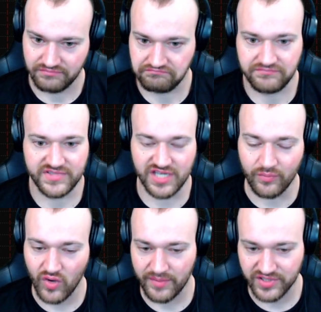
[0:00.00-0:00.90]

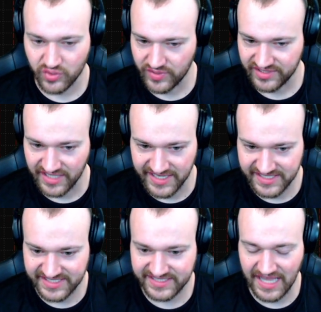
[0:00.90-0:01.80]
somewhere between like
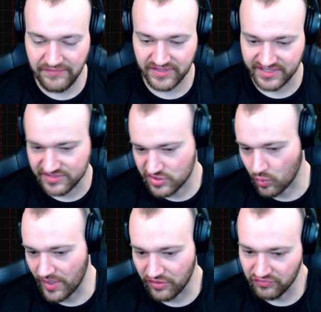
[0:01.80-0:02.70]
7 and
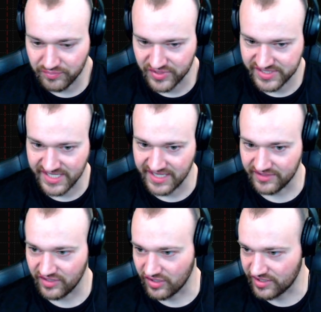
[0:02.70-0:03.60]
12%
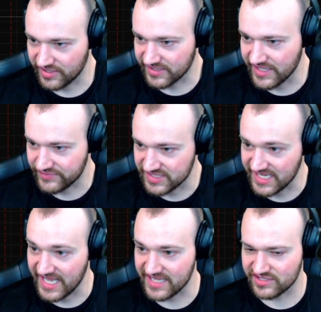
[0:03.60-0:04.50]
on a given
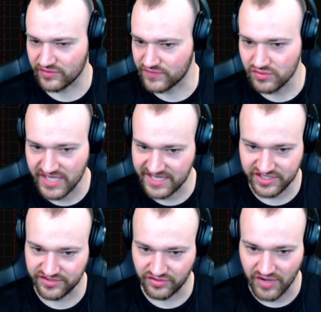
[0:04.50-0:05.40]
day. So if you catch it
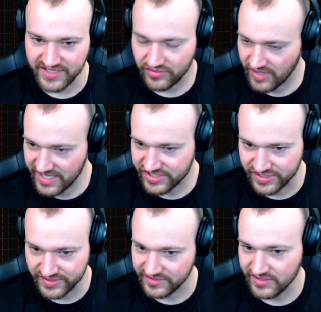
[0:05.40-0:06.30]
in the right
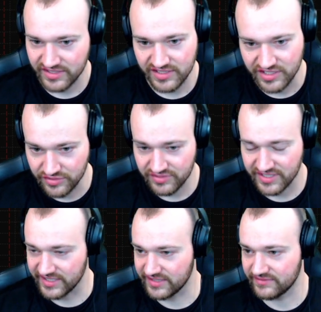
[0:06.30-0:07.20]
direction, you can
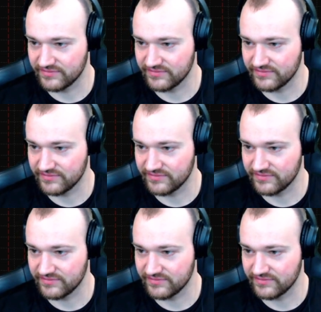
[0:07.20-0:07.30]
get